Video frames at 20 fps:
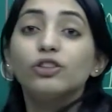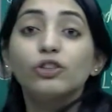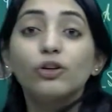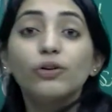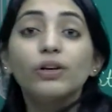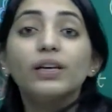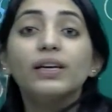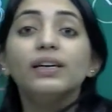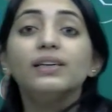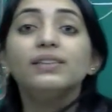
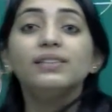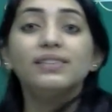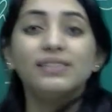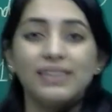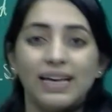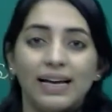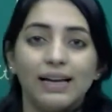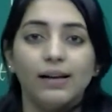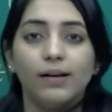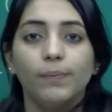unit
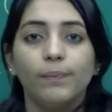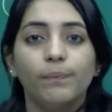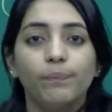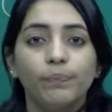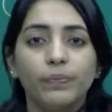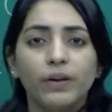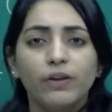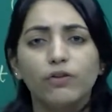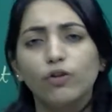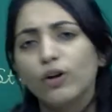cell.
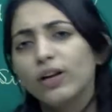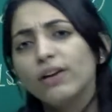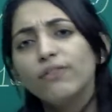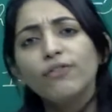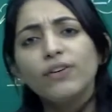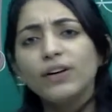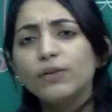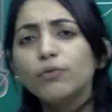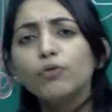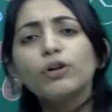So if
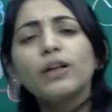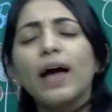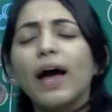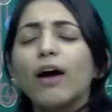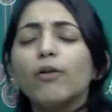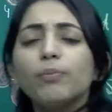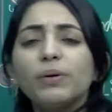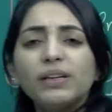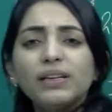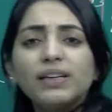it would
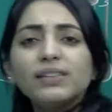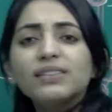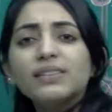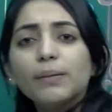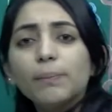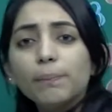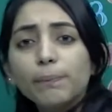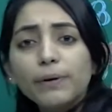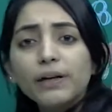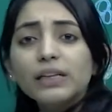have been a
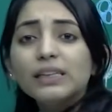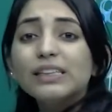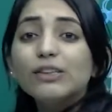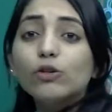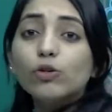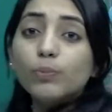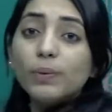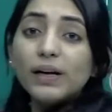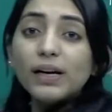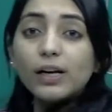simple
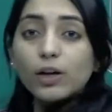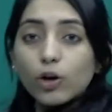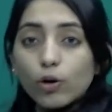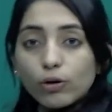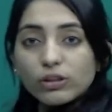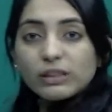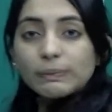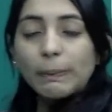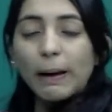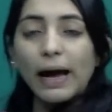cubic
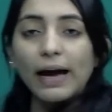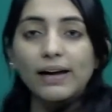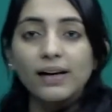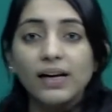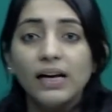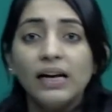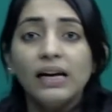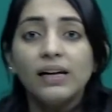close pack,